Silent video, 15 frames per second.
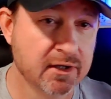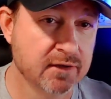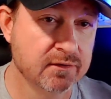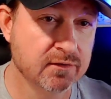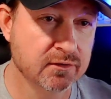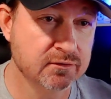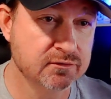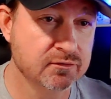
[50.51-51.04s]

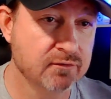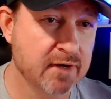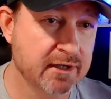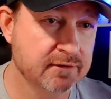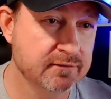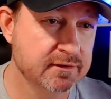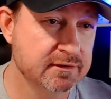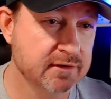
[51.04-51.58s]
those
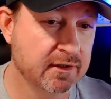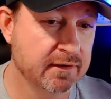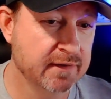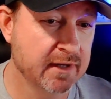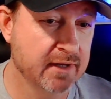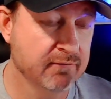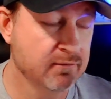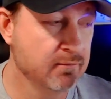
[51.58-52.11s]
directories on
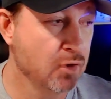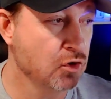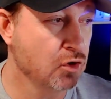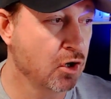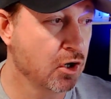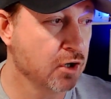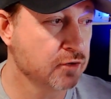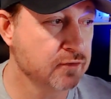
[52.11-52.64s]
that remote
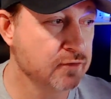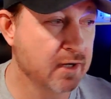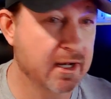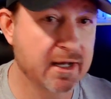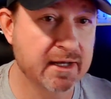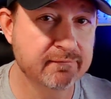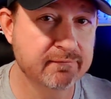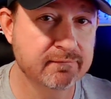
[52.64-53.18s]
hard
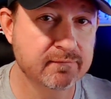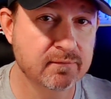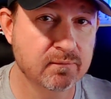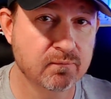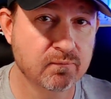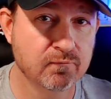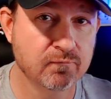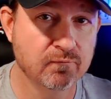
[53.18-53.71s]
drive
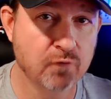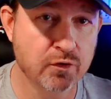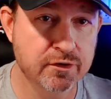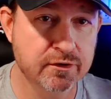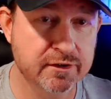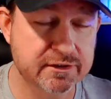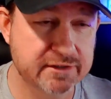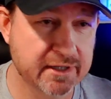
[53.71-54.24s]
for your
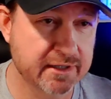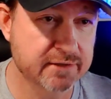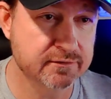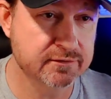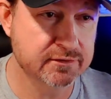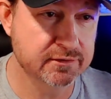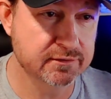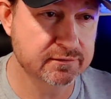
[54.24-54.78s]

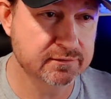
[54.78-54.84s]
container's use.